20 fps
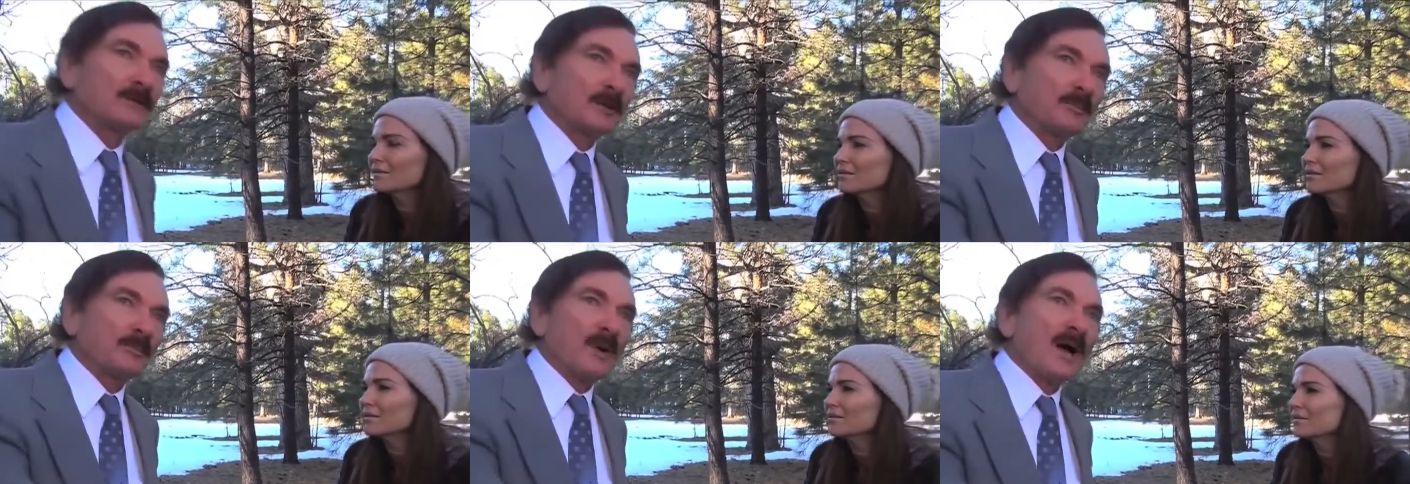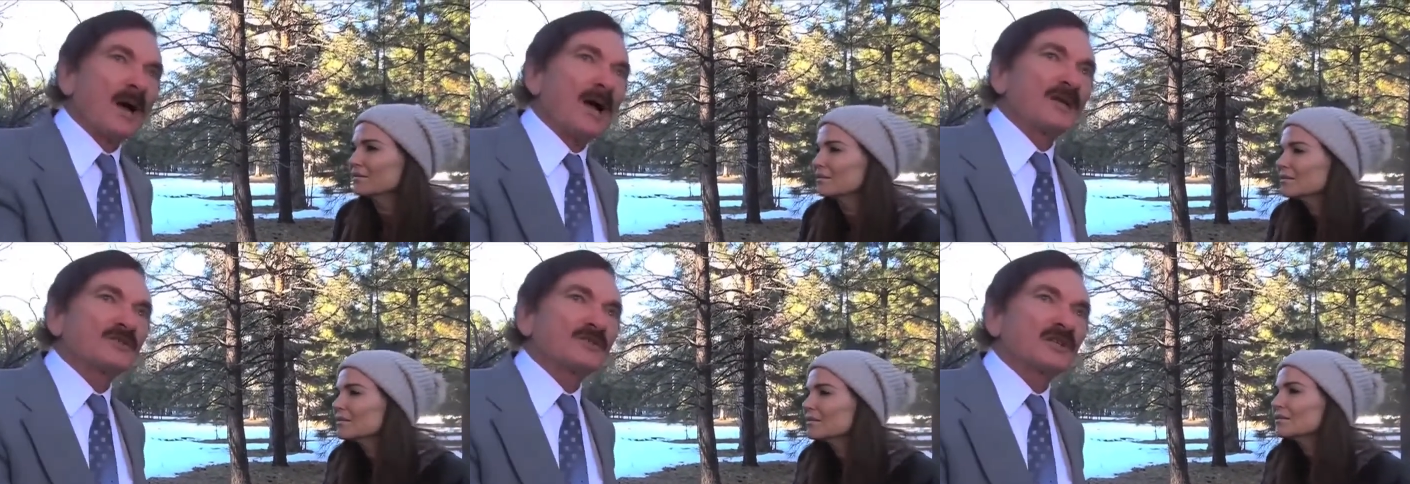
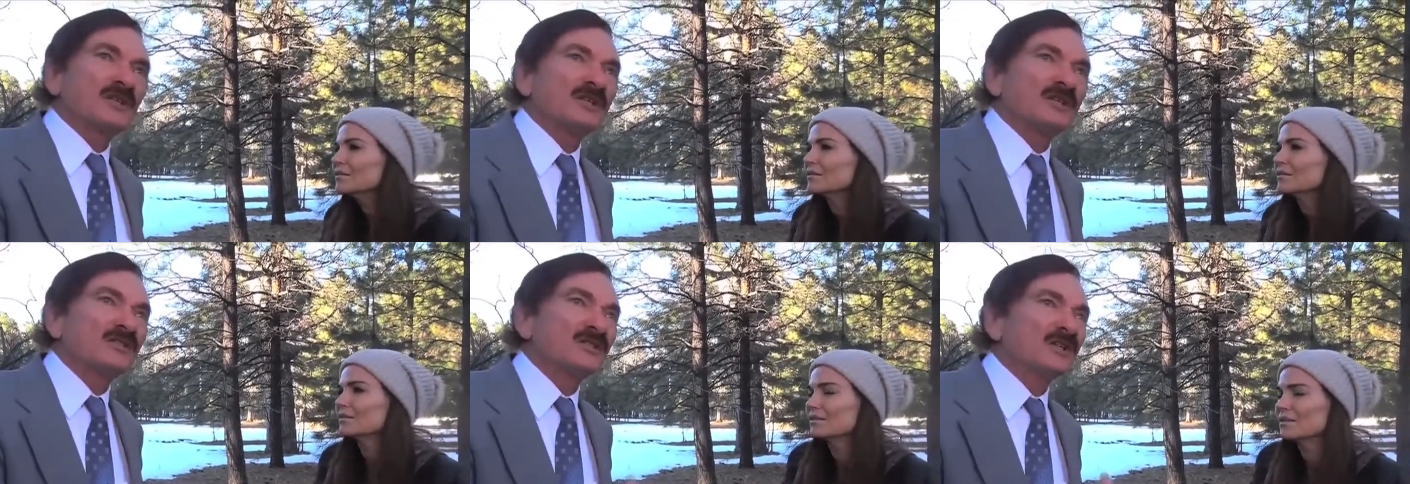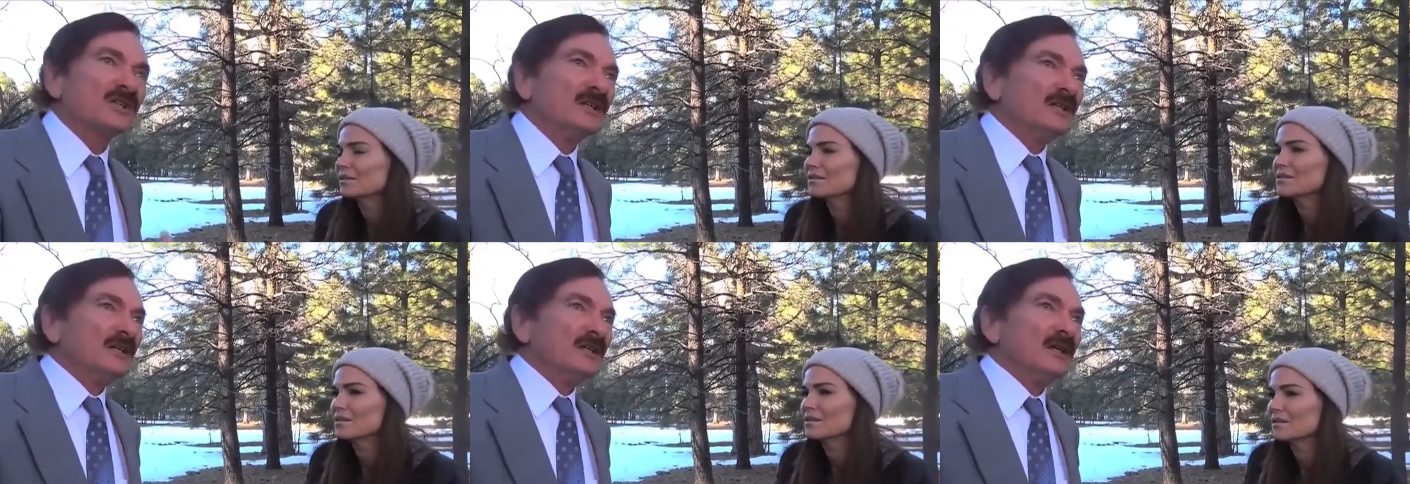
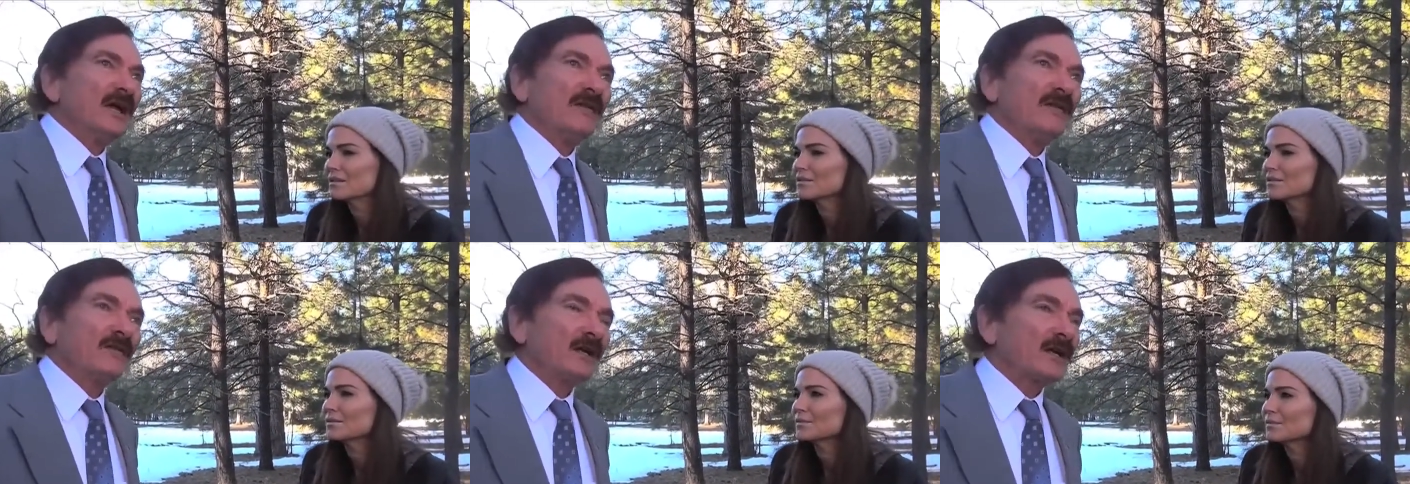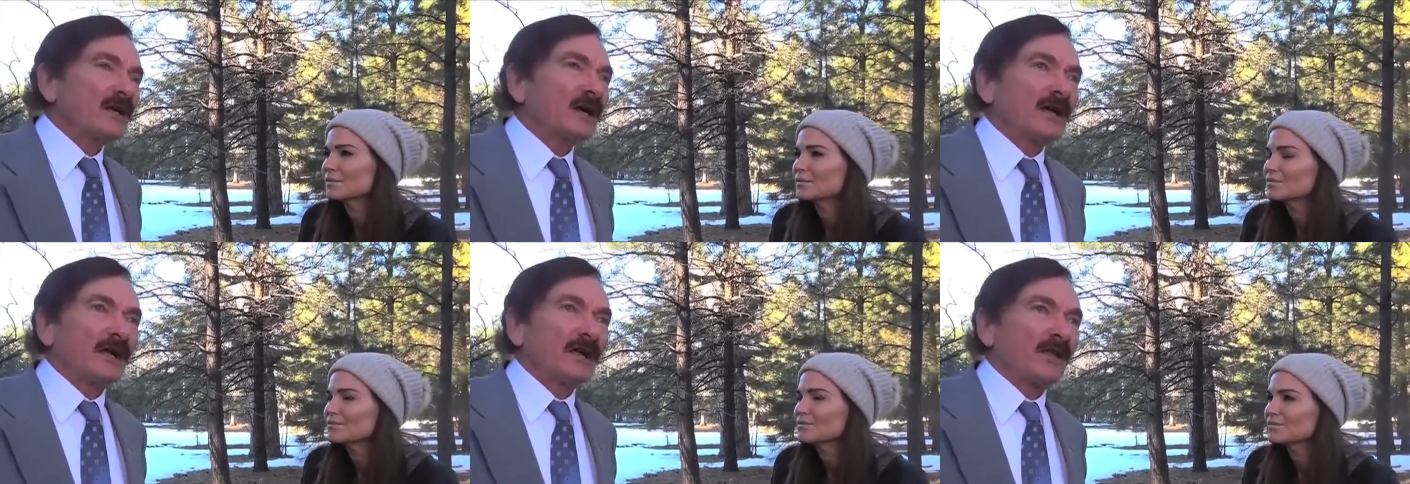Speaker 1: deposits,
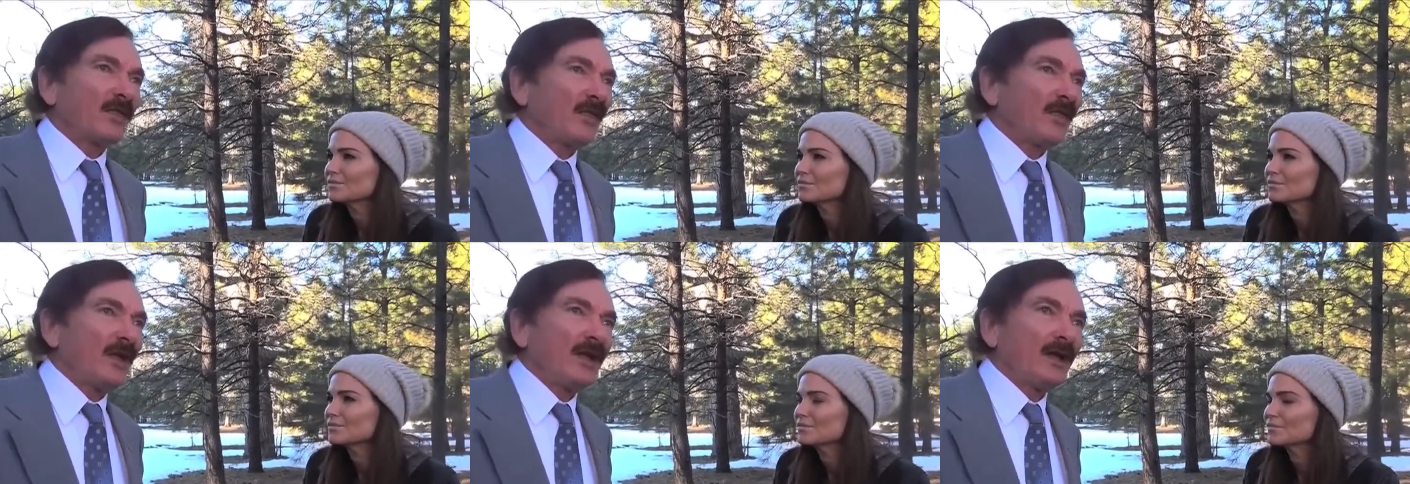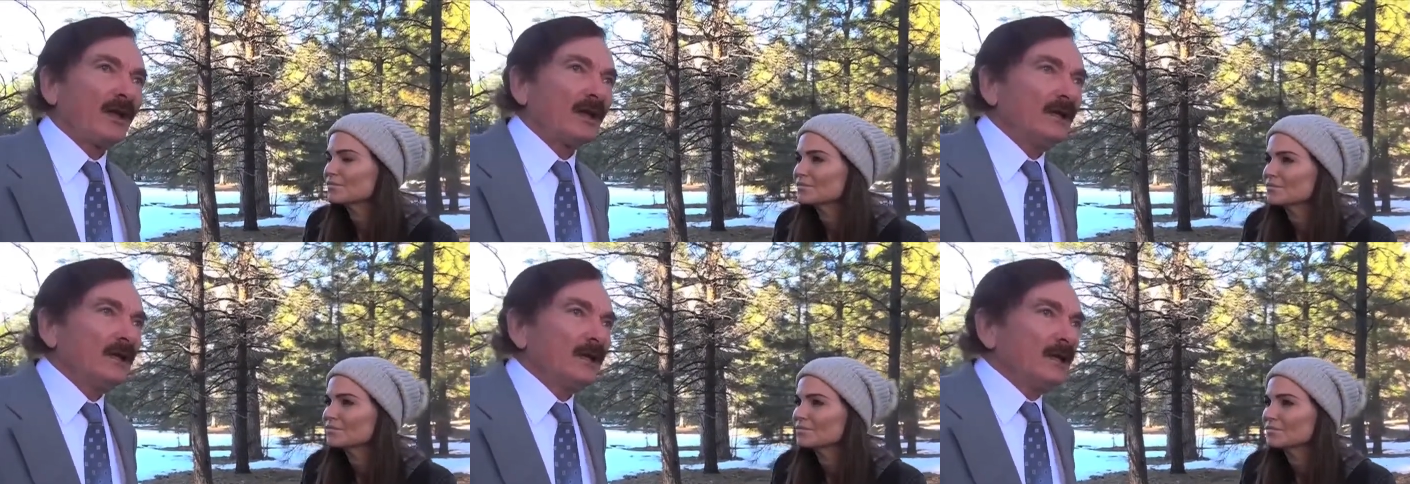every kind of
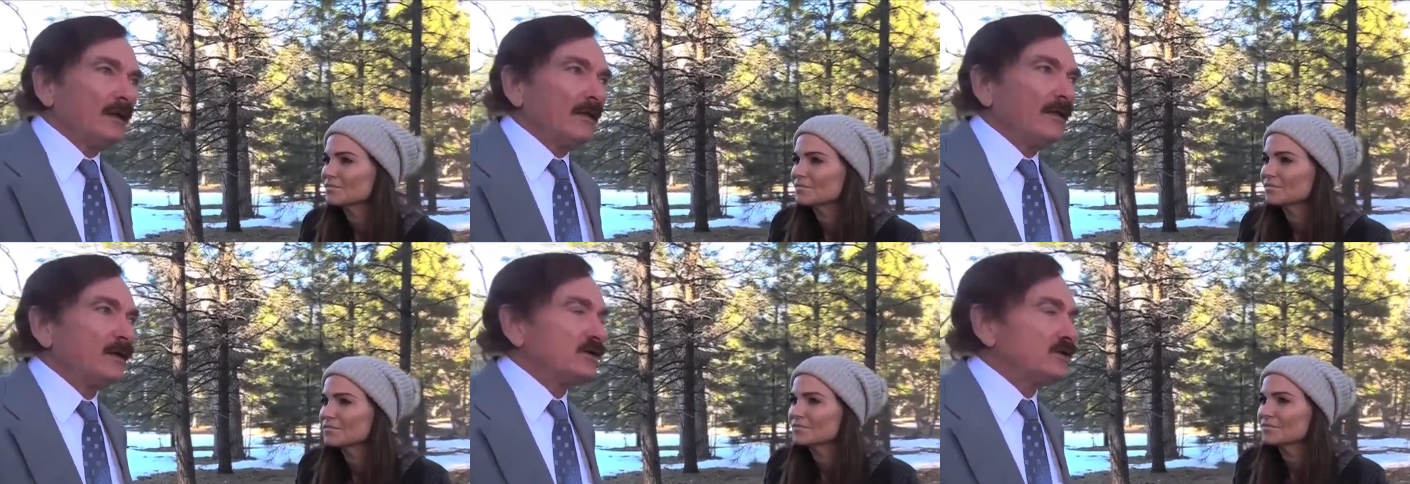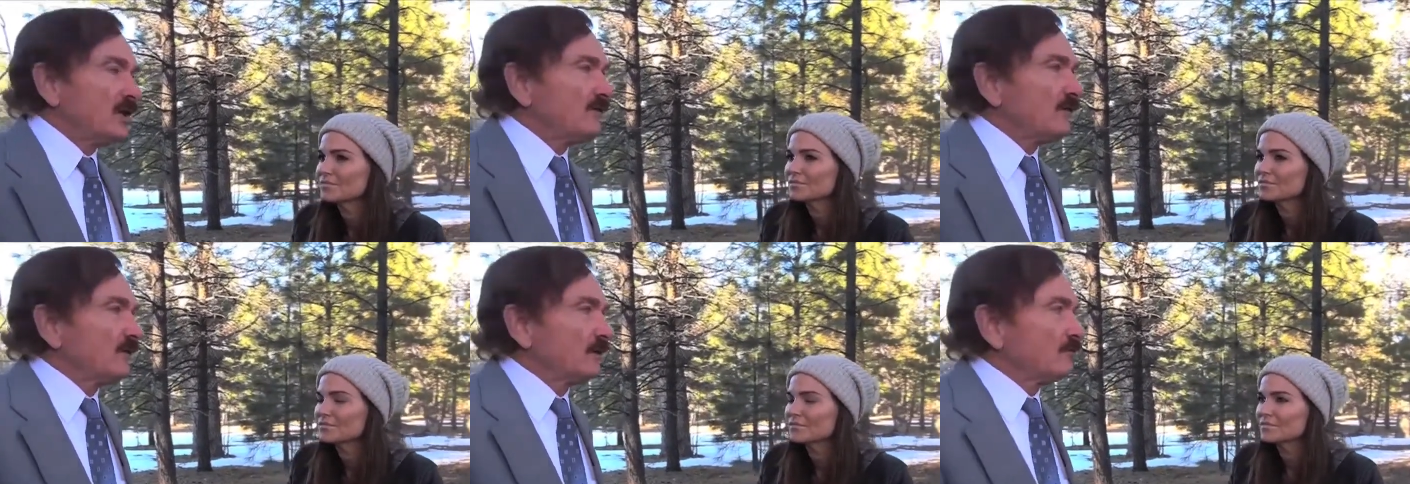thing.
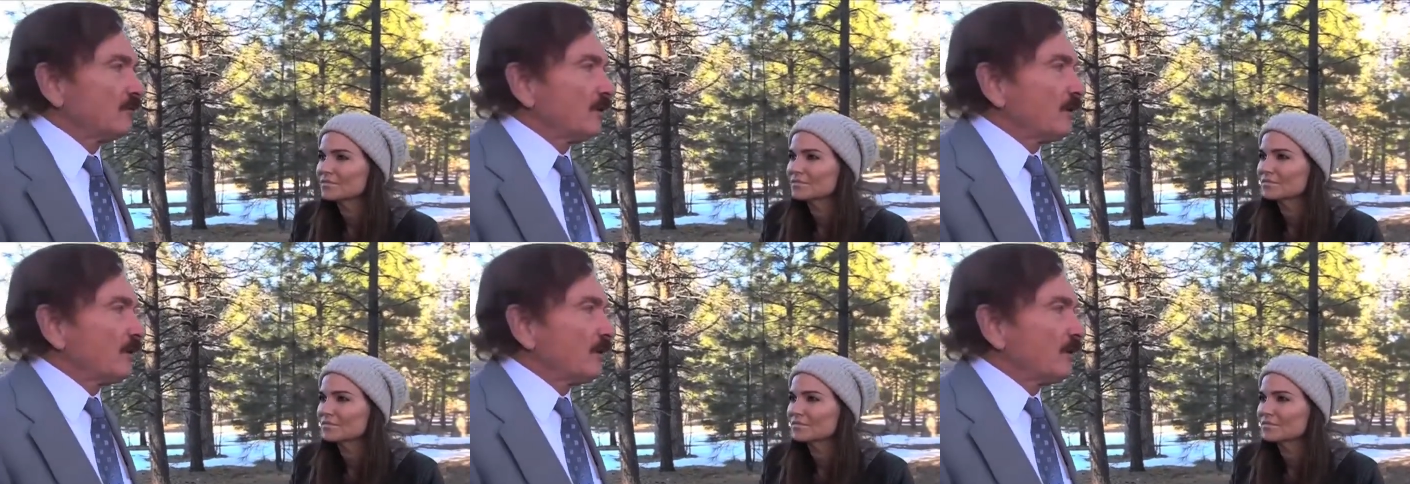There's even